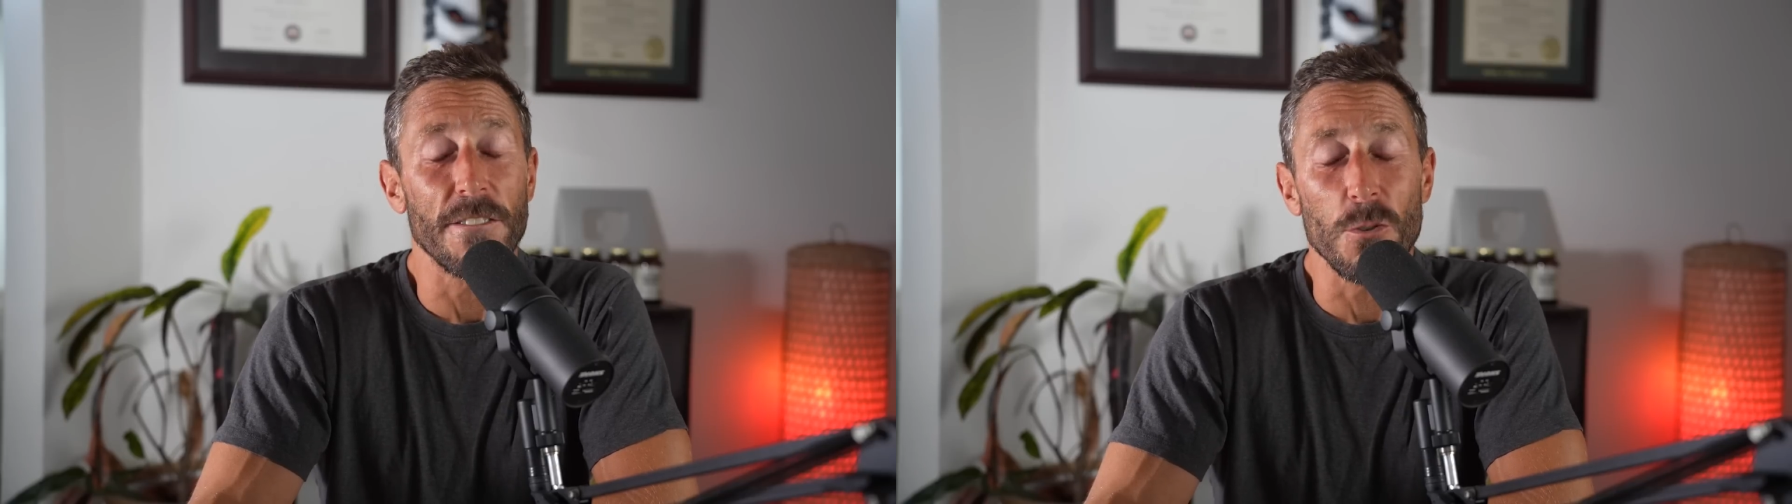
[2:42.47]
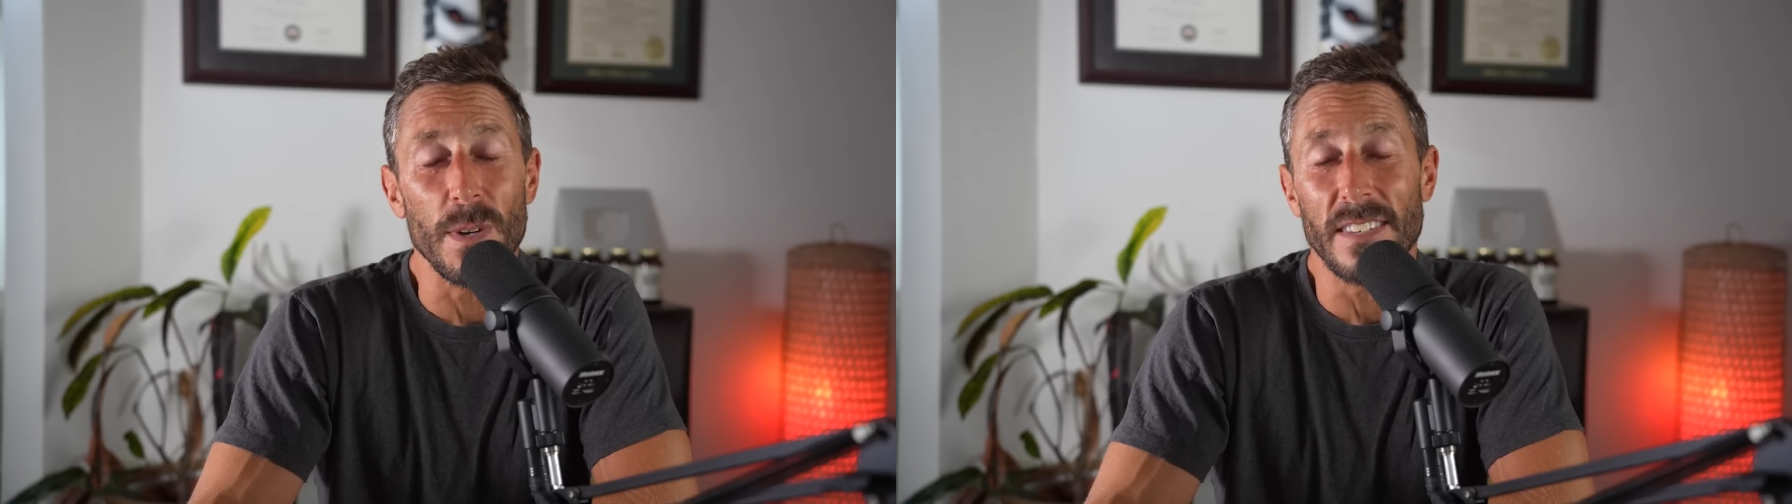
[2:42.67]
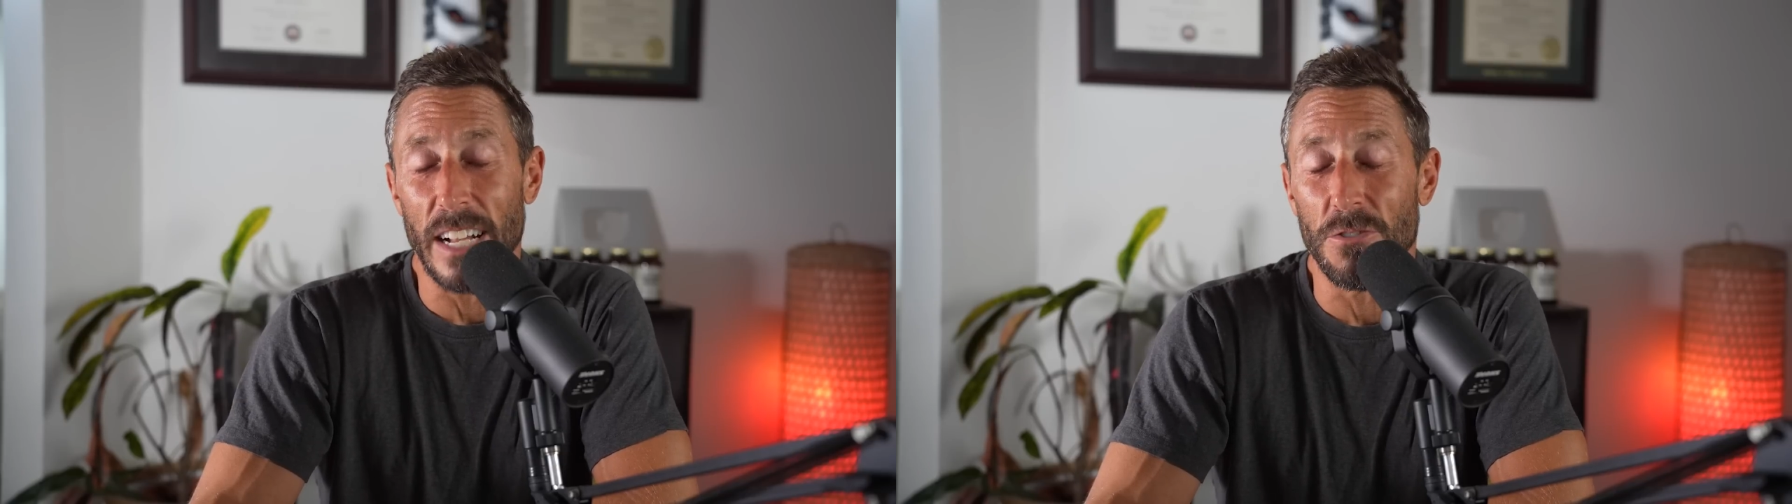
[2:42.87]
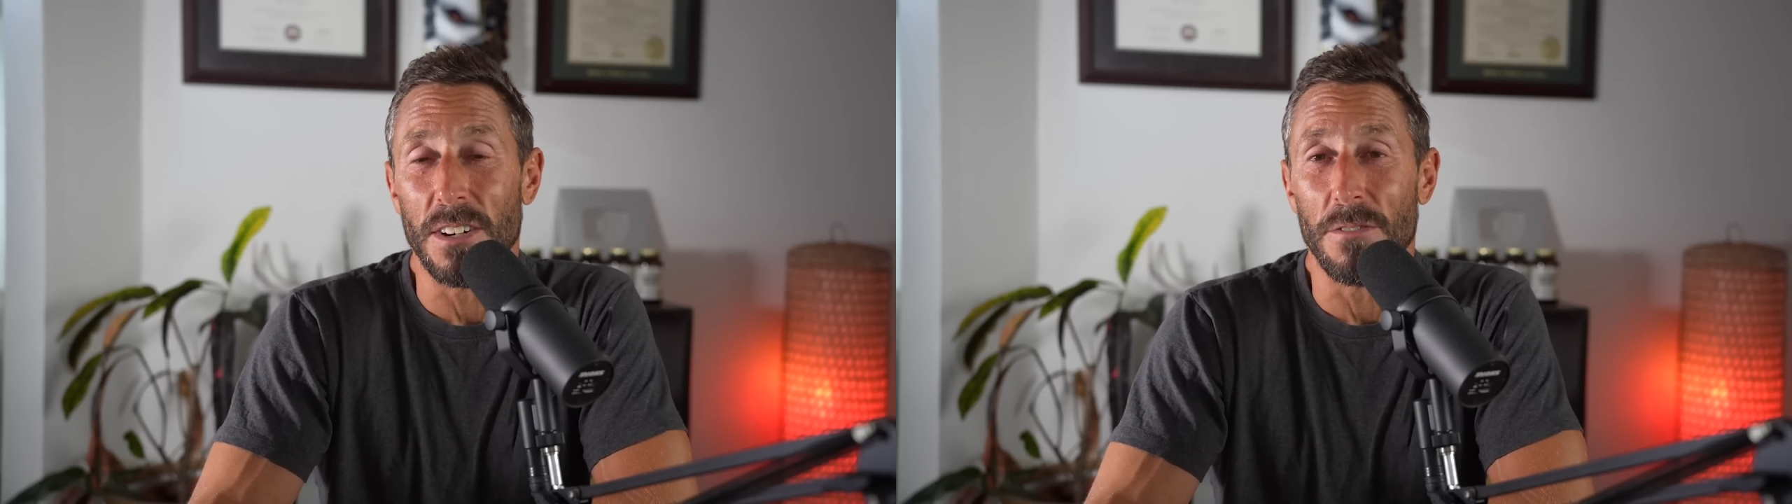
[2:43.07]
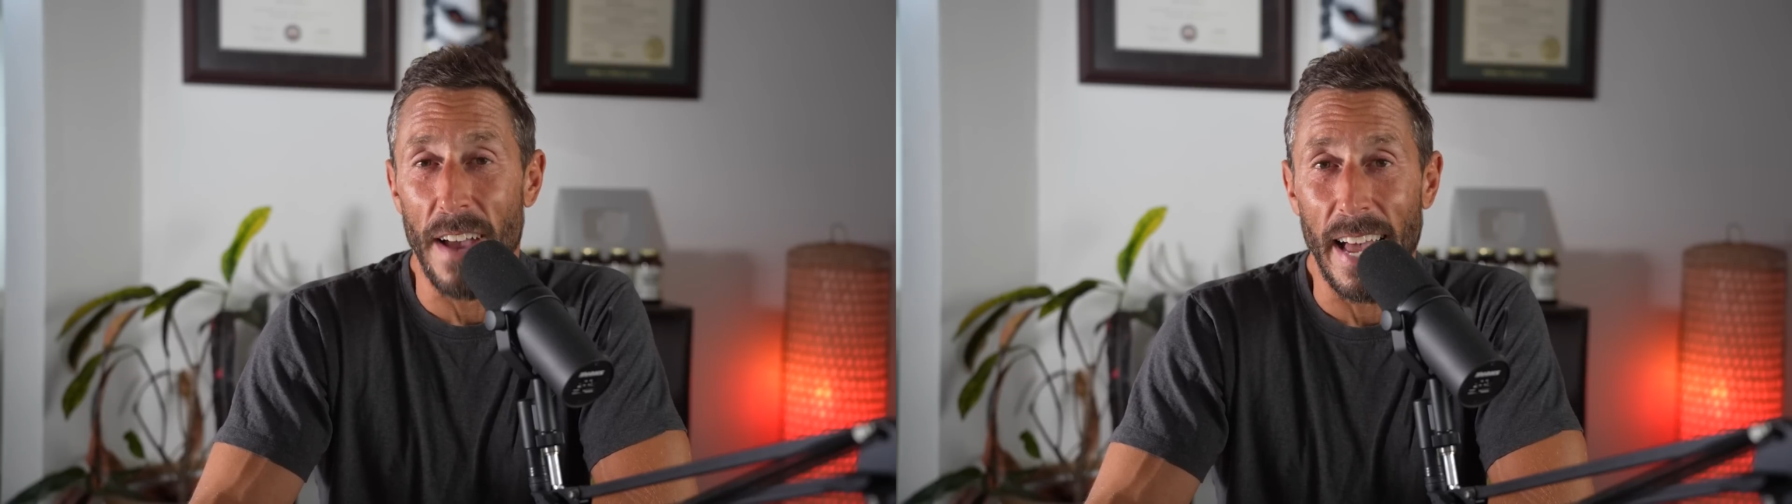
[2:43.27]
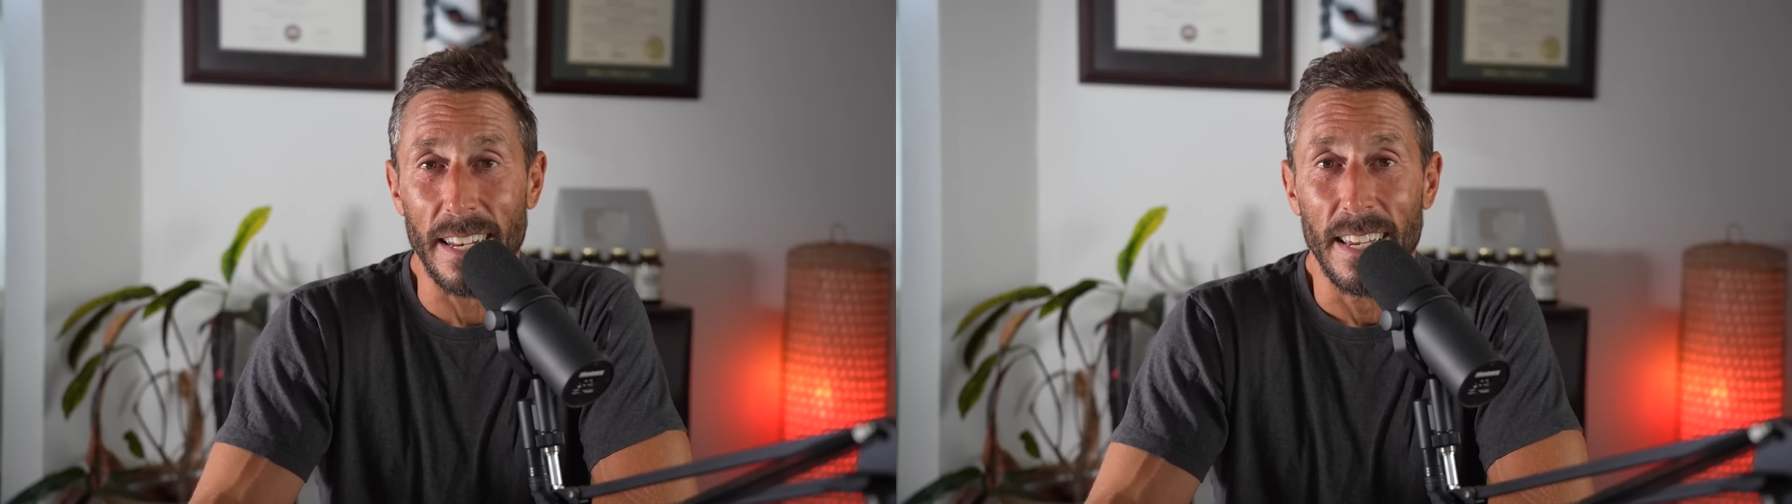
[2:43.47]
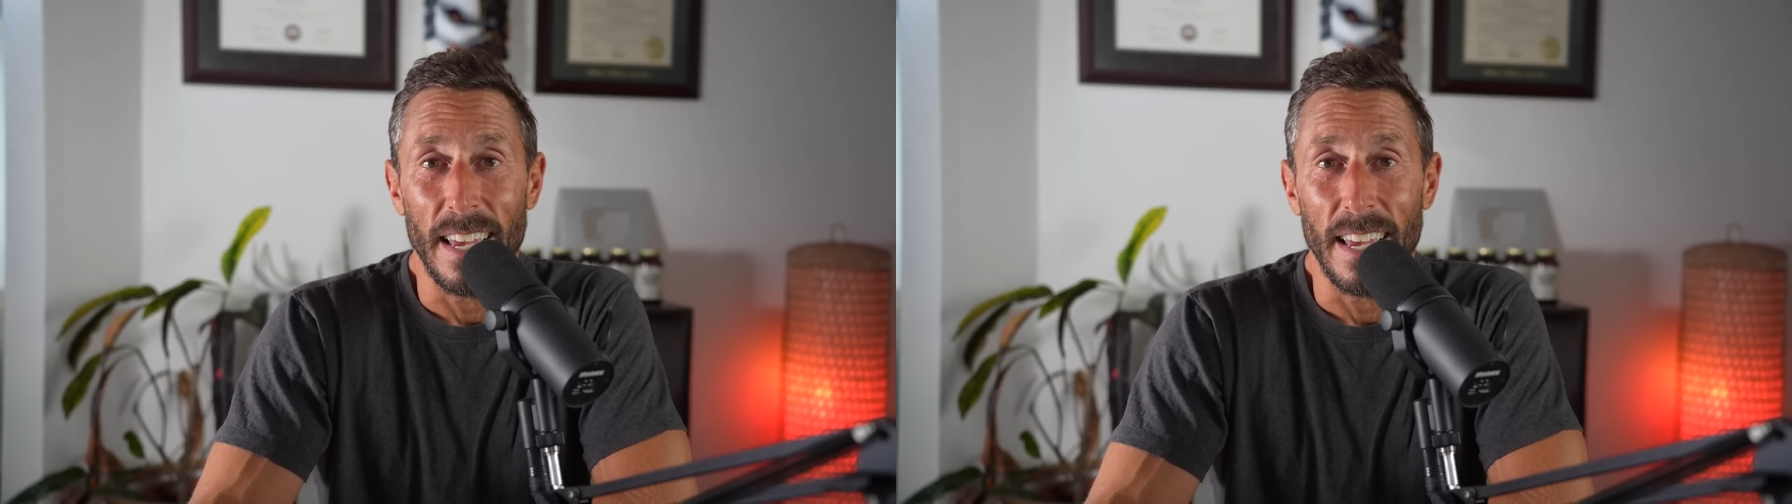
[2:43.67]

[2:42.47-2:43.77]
If you eat saturated fat